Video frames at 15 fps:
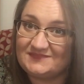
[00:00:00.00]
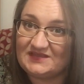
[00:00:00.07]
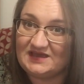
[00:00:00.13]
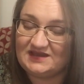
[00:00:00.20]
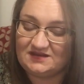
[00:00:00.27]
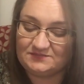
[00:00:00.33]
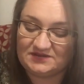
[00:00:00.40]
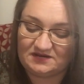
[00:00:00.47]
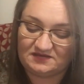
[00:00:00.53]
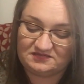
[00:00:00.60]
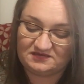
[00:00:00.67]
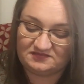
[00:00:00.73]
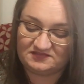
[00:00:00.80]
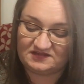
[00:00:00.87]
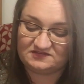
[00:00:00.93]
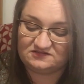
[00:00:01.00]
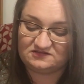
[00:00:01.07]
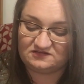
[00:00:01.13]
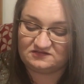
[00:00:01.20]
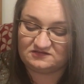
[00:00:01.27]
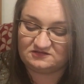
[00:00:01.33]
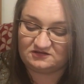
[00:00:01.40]
I mean, I think that's
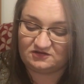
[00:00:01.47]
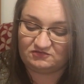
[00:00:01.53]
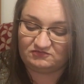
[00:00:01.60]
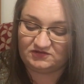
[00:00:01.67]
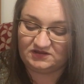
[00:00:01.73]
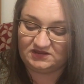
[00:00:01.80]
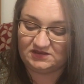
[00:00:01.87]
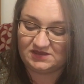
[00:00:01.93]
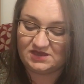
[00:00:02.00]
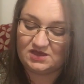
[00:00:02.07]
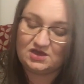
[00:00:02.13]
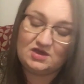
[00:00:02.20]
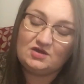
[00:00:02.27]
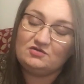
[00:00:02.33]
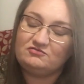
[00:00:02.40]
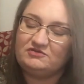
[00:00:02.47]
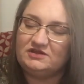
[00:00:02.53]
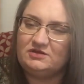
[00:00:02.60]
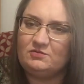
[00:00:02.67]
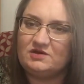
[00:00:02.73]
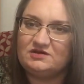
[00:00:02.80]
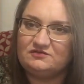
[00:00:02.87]
just a really, really
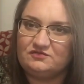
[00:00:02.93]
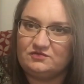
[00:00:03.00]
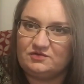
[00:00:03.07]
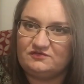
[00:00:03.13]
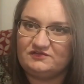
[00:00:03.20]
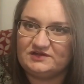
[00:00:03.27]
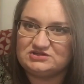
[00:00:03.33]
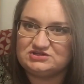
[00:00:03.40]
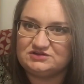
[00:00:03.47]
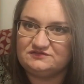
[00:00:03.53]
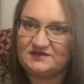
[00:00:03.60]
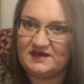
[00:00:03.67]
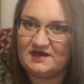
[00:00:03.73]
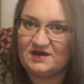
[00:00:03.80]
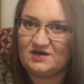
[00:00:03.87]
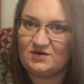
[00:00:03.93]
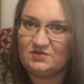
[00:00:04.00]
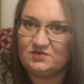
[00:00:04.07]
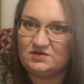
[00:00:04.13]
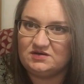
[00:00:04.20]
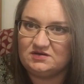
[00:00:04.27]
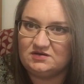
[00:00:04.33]
wonderful reflection of how
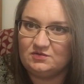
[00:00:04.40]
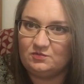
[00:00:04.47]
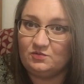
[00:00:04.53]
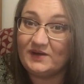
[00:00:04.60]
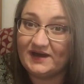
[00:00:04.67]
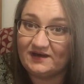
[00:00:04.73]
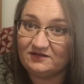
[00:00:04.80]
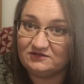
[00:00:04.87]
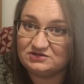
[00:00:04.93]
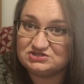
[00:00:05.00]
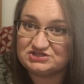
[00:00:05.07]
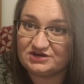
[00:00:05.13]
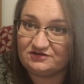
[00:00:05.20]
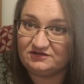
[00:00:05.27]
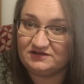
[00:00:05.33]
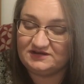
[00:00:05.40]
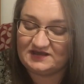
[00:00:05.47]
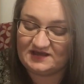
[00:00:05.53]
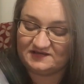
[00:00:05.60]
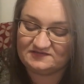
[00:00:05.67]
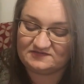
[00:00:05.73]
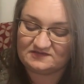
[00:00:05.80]
well Cheralyn
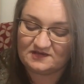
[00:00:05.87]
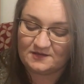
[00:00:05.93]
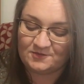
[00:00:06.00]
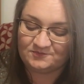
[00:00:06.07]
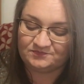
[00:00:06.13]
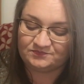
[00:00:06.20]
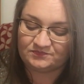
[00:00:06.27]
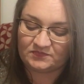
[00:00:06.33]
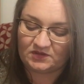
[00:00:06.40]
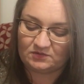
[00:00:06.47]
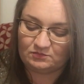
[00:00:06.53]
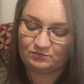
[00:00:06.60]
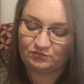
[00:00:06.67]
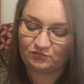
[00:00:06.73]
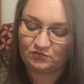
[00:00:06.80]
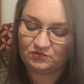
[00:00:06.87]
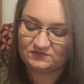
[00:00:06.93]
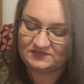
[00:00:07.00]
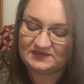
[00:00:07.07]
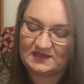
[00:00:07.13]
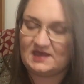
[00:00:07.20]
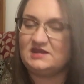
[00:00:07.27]
has brought
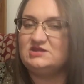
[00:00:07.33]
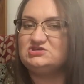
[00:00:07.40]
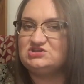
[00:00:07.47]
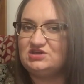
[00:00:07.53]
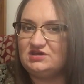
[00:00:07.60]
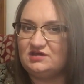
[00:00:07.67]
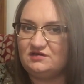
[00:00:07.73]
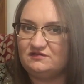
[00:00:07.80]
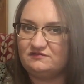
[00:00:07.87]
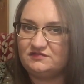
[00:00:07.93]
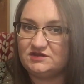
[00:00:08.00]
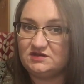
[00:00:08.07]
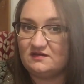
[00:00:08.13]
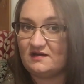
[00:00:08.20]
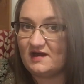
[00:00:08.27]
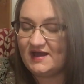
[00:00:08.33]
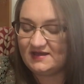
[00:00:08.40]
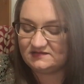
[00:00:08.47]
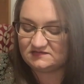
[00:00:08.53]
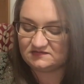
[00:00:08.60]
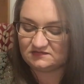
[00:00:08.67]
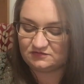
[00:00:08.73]
the energy of the
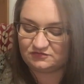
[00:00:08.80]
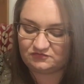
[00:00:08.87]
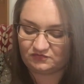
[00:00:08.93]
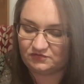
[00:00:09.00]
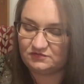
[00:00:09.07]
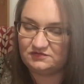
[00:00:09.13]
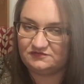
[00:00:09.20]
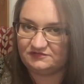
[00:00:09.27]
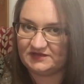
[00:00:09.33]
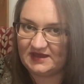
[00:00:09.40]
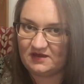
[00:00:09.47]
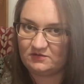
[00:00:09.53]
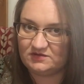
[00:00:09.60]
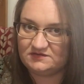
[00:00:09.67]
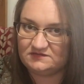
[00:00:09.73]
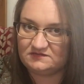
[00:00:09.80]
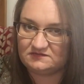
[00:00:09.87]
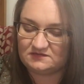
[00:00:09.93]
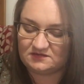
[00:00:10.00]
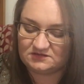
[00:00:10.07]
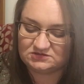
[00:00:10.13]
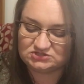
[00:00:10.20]
night through the flowers.